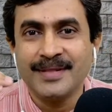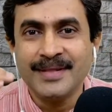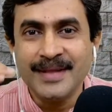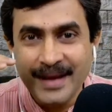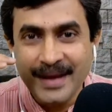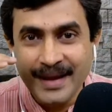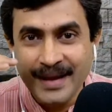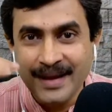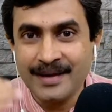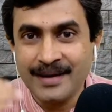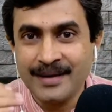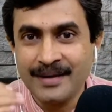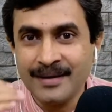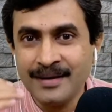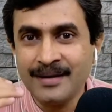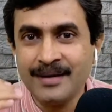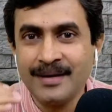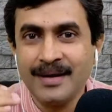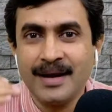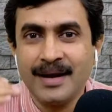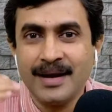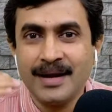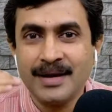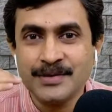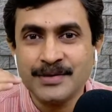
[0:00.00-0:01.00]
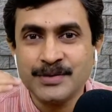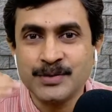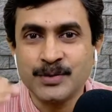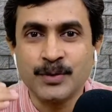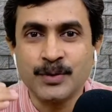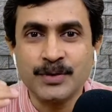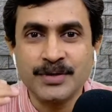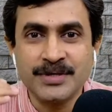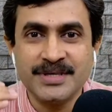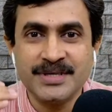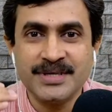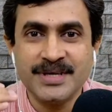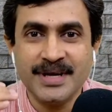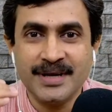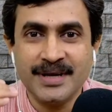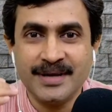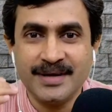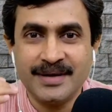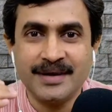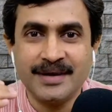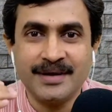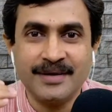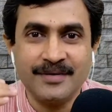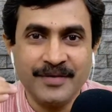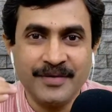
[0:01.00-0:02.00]
the error
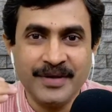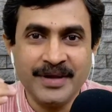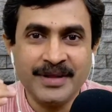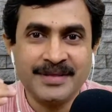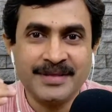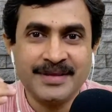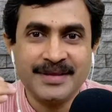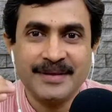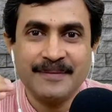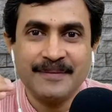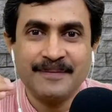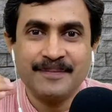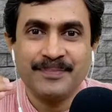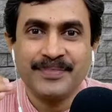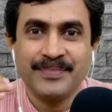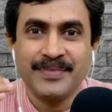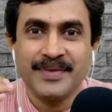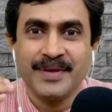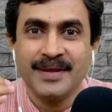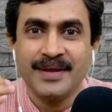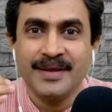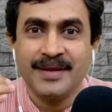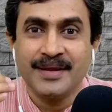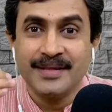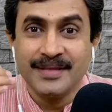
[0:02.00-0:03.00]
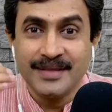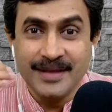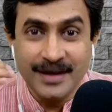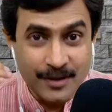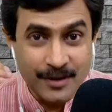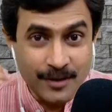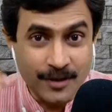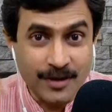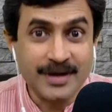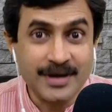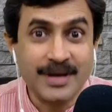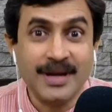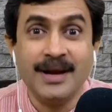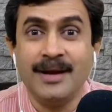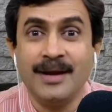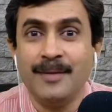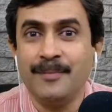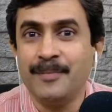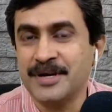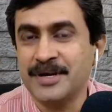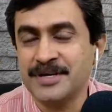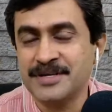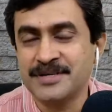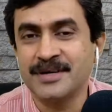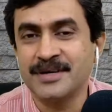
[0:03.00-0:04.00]
associated with the total
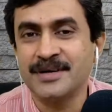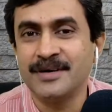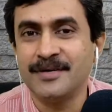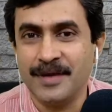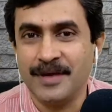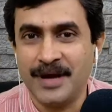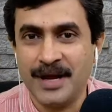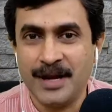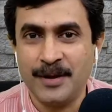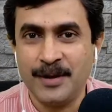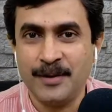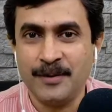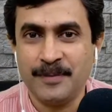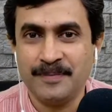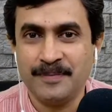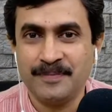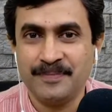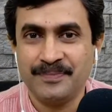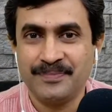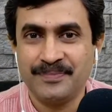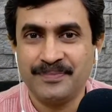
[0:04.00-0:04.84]
measured value.